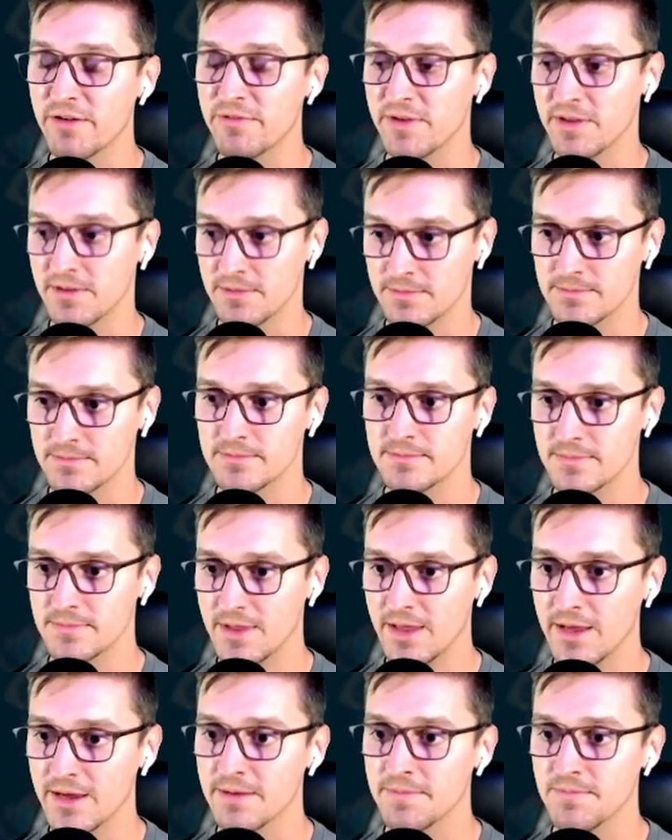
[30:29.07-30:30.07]
gone pretty smooth
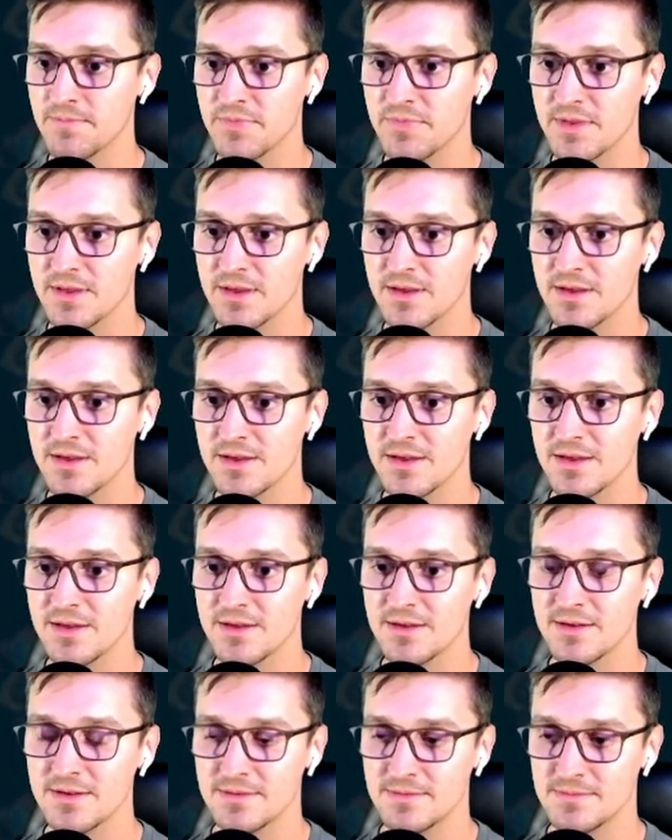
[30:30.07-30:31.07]
up until this point.
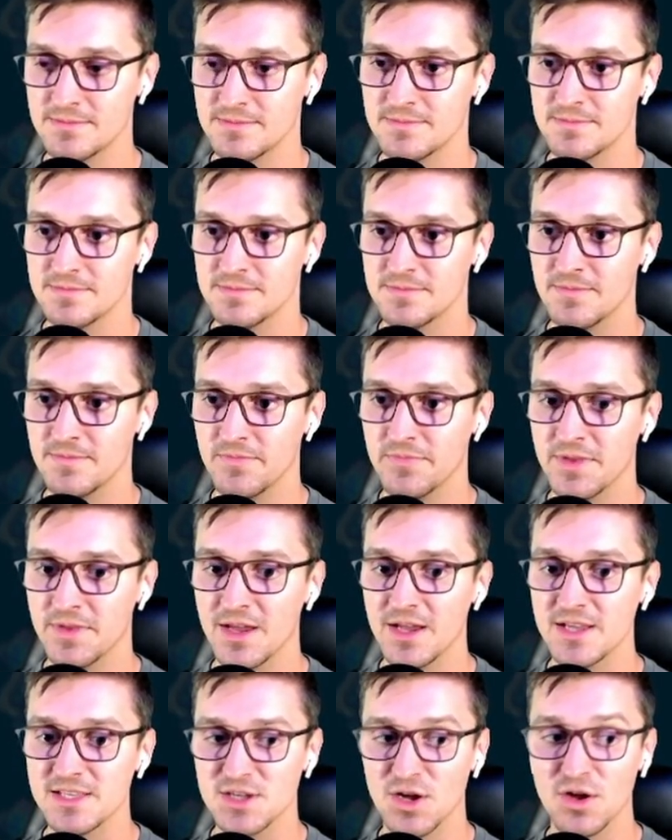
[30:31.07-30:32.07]
The biggest
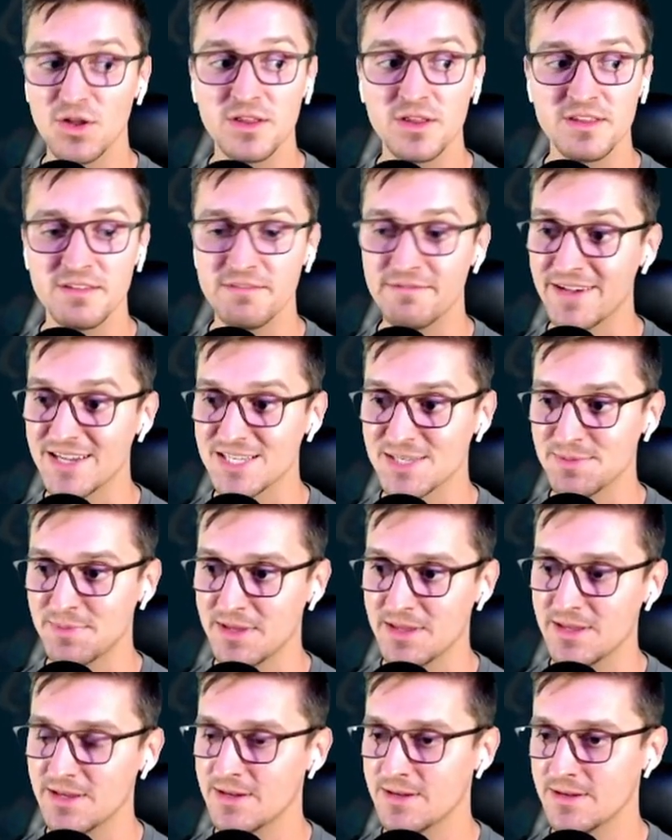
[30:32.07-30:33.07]
competition I've had so
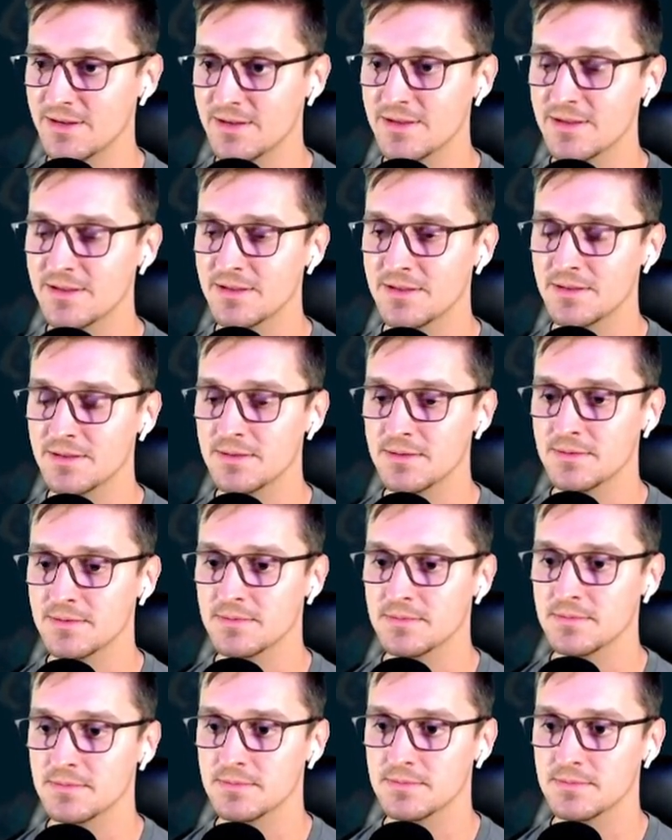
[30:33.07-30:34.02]
far has been those random